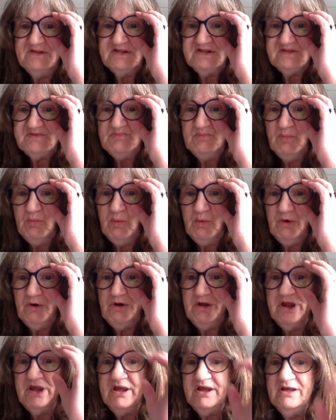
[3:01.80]
this
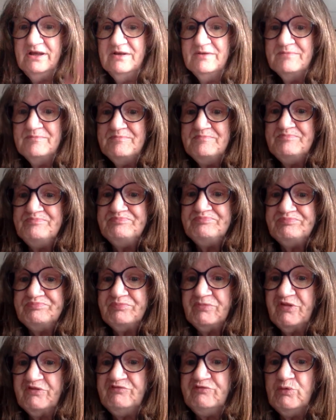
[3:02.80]
morning,
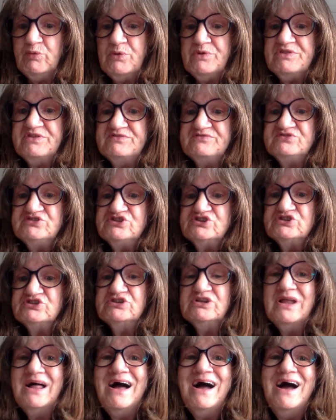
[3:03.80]
the 4th of
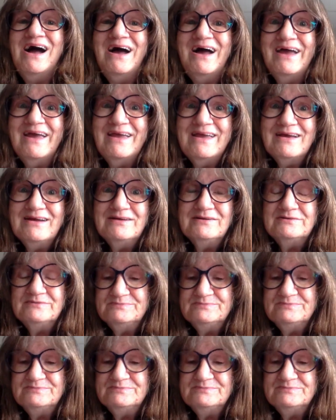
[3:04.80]
July,